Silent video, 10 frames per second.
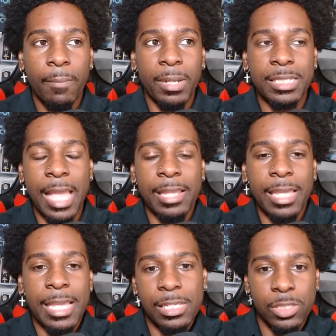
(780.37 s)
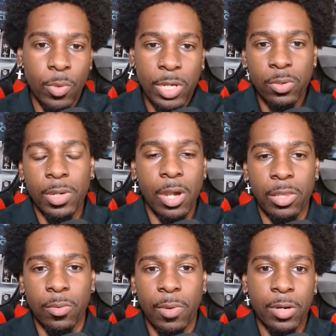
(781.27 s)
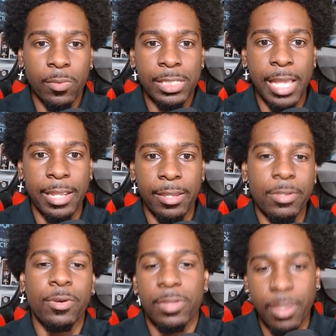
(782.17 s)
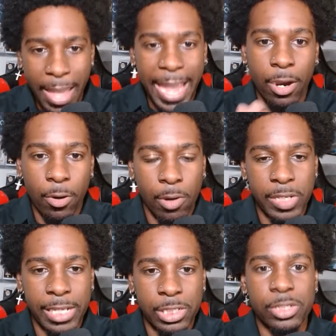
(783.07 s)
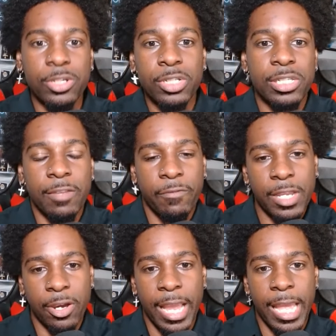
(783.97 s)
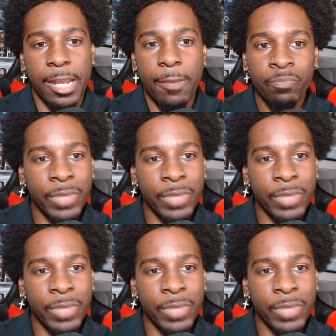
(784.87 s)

But it's like, he's the one doing all the work, when it's like, you're the mayor, quotations. You're just the figurehead.